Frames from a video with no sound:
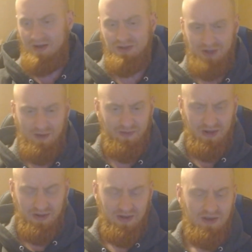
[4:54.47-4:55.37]
or
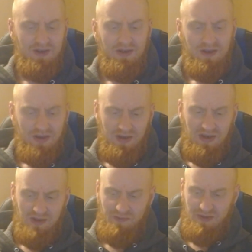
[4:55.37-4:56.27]
something.
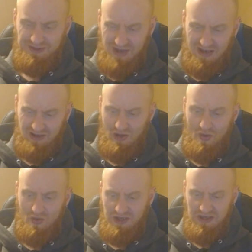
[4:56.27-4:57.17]
If it's like
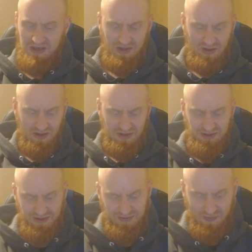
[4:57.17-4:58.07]
low key or
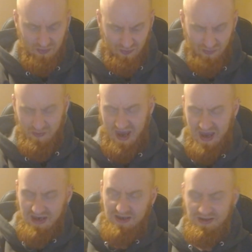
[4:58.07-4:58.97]
it's
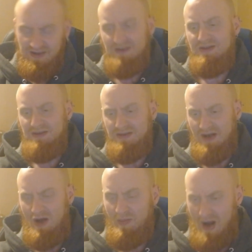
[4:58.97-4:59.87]
vague, then
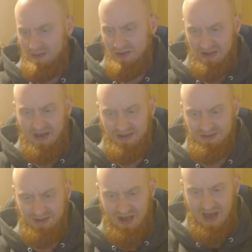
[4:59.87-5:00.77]
I'll probably let it
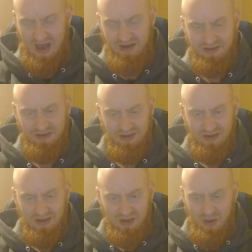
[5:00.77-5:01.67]
slide.
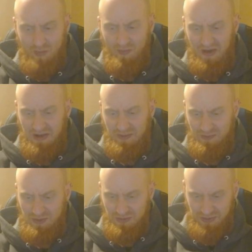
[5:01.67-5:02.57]
But if
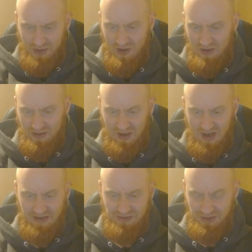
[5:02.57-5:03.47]
you start
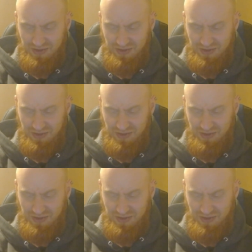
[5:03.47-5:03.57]
like just